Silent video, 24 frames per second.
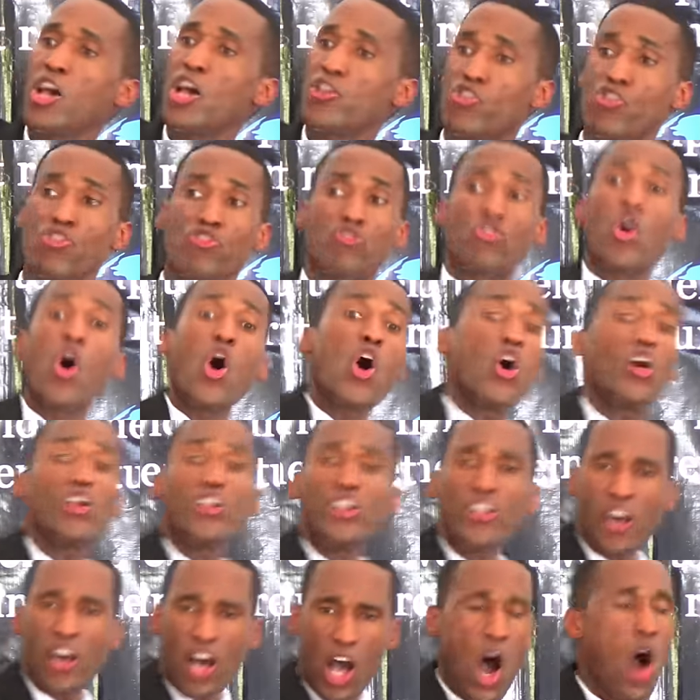a
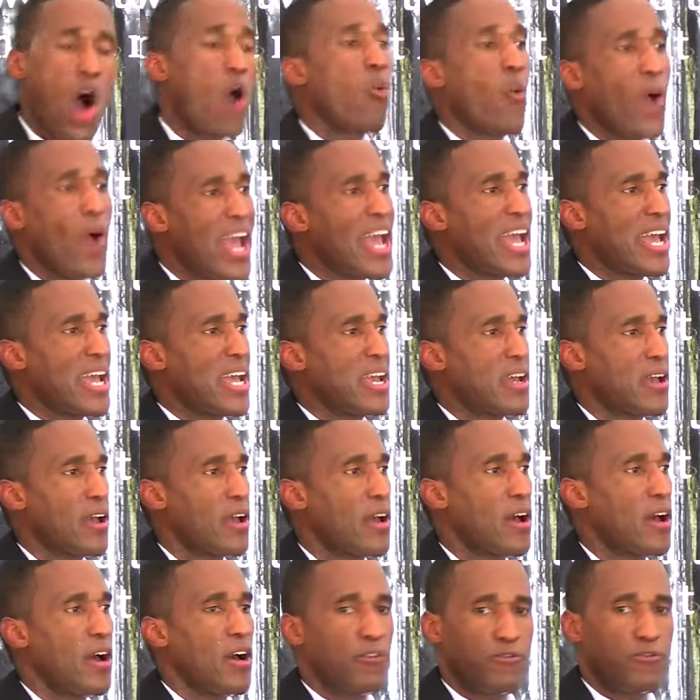soul away
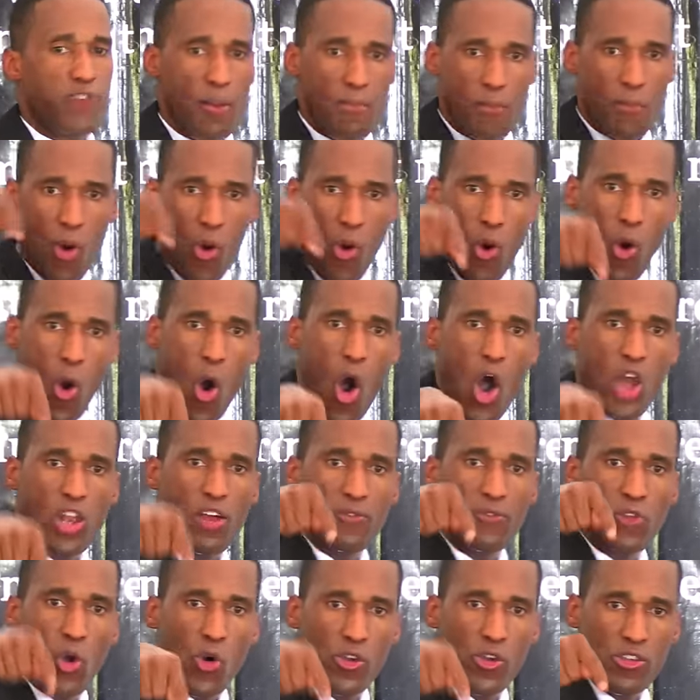from
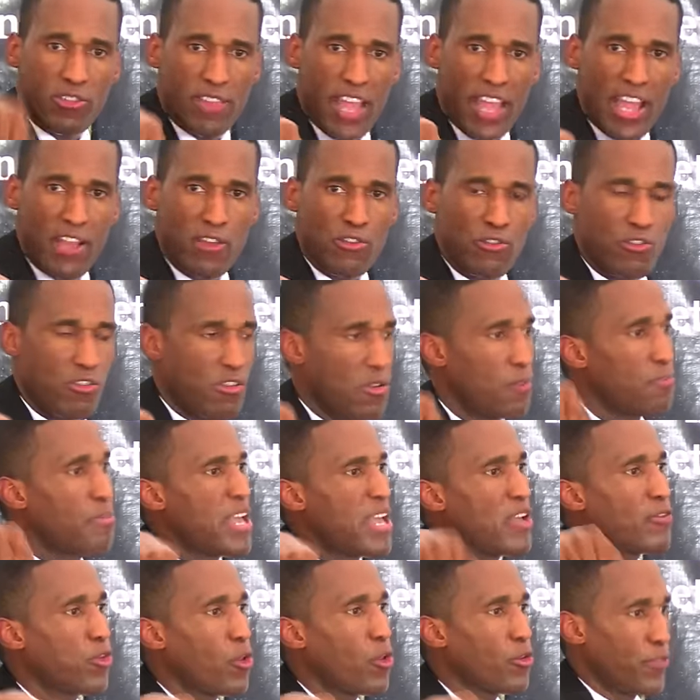all of those things
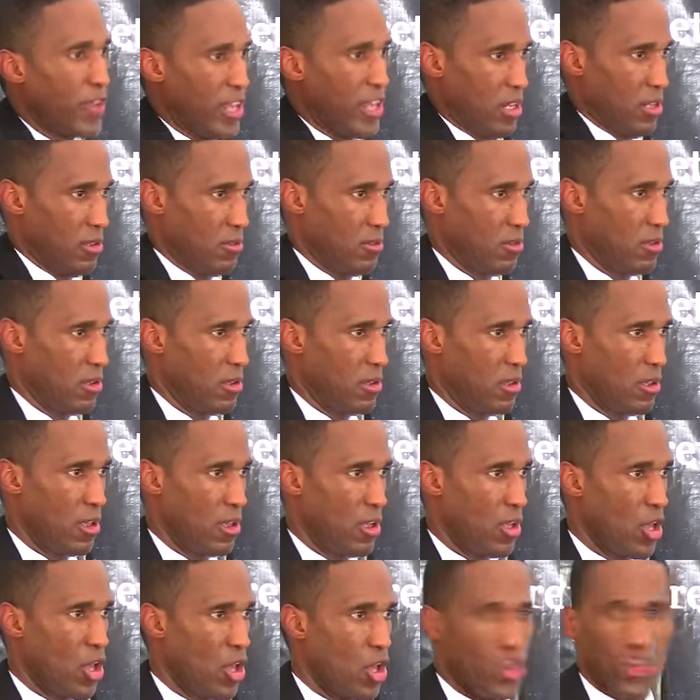being fulfilled.
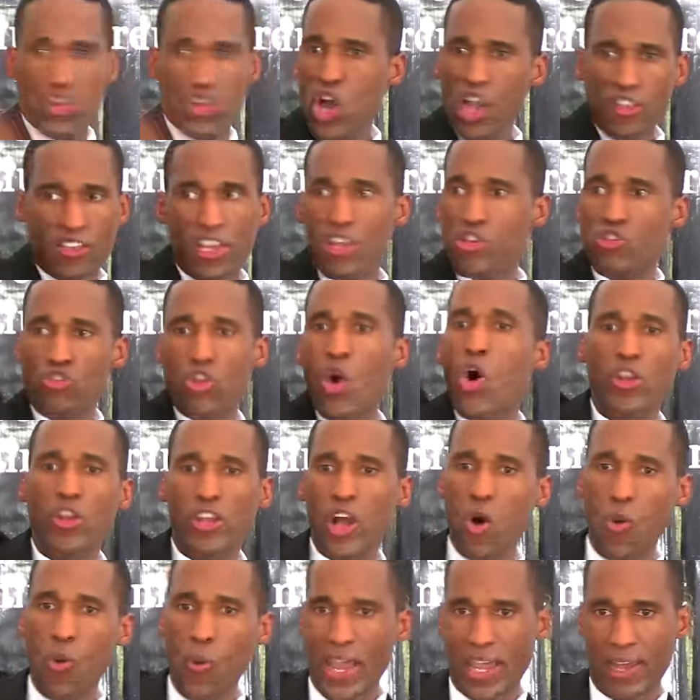Just a
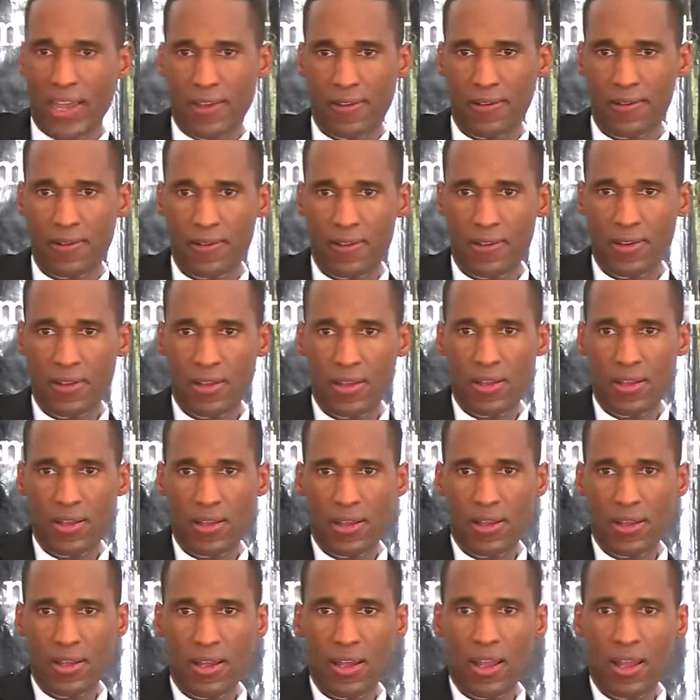stone away.
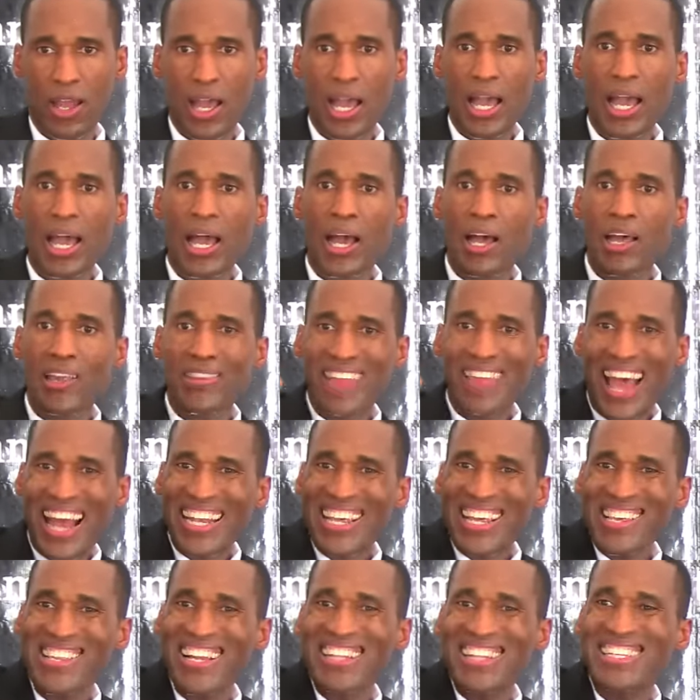
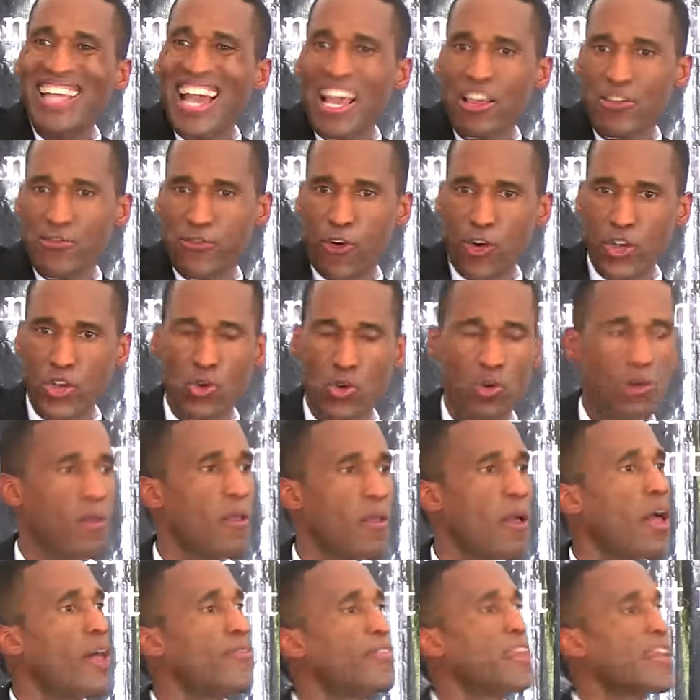That is the test for
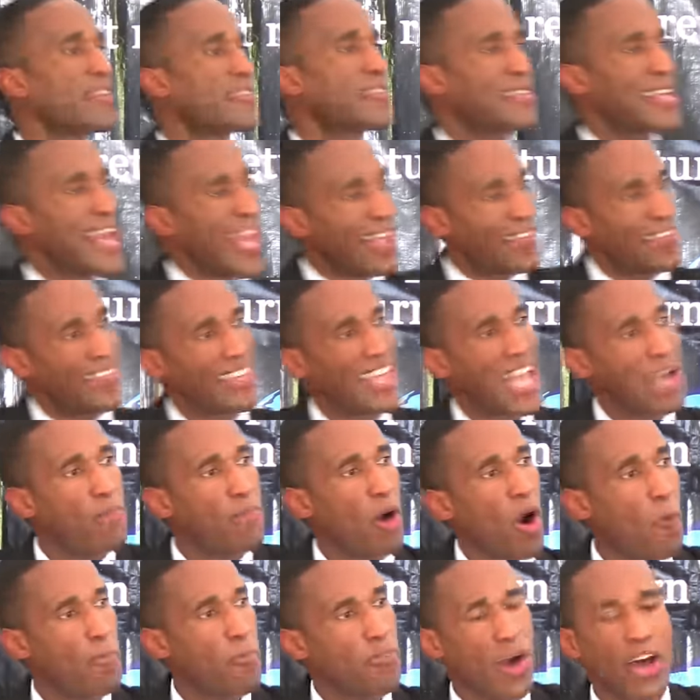you. The test
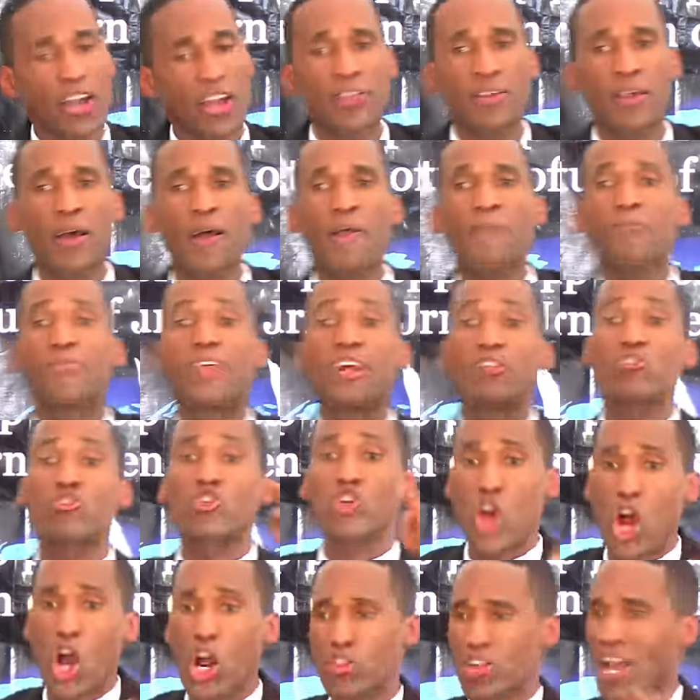came upon the
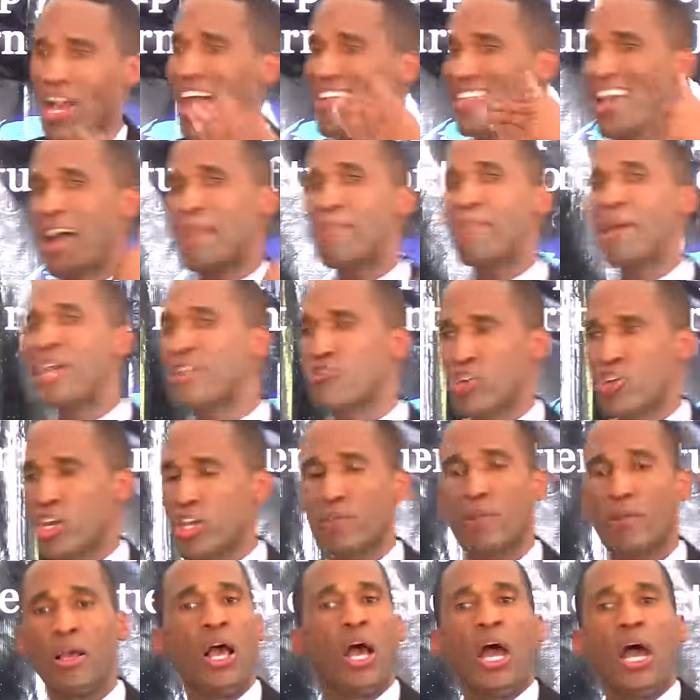church, as I
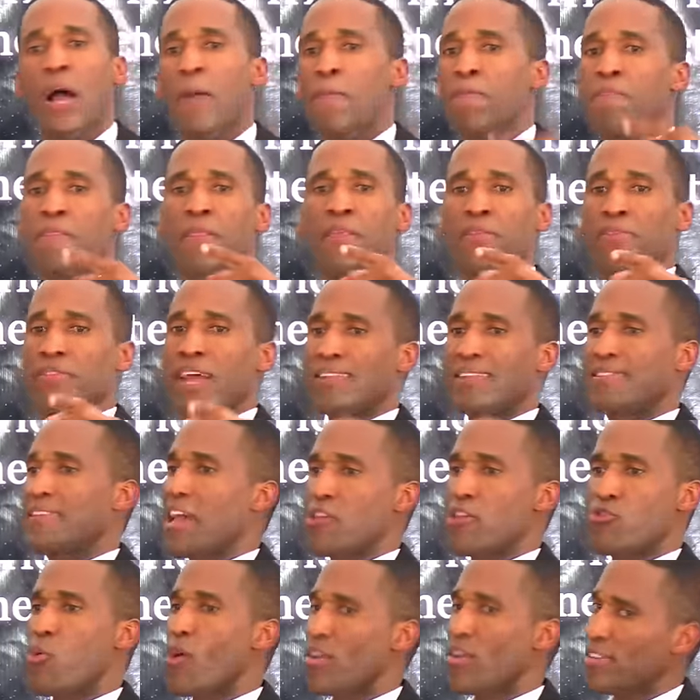mentioned. The
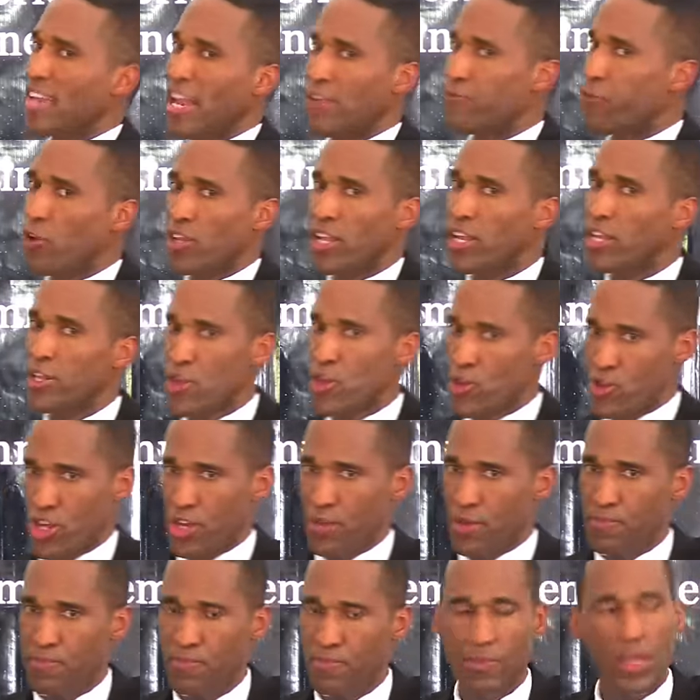test was not for the
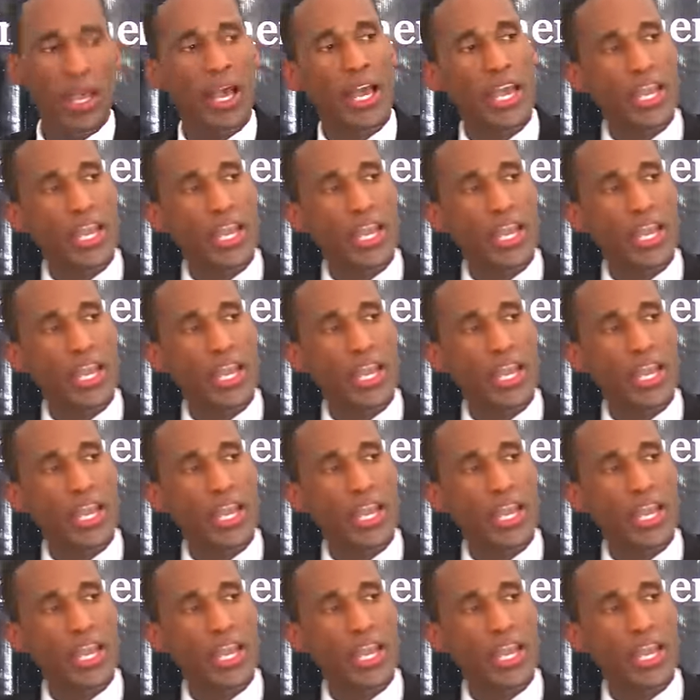leadership.